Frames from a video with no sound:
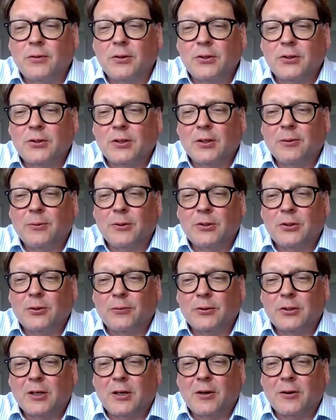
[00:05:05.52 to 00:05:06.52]
University, which is
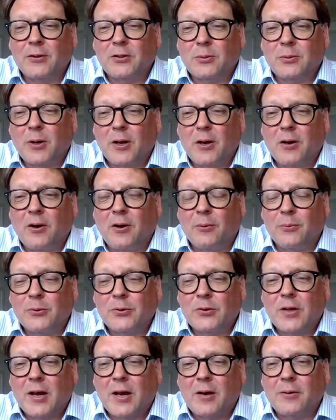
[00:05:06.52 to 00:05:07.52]
obviously close to my heart,
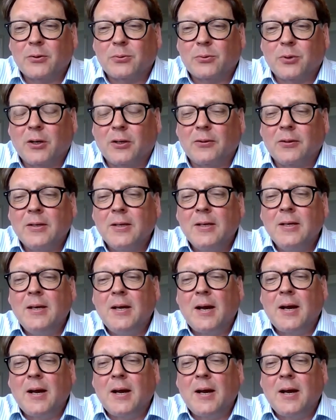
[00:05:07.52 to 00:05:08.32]
was there as well.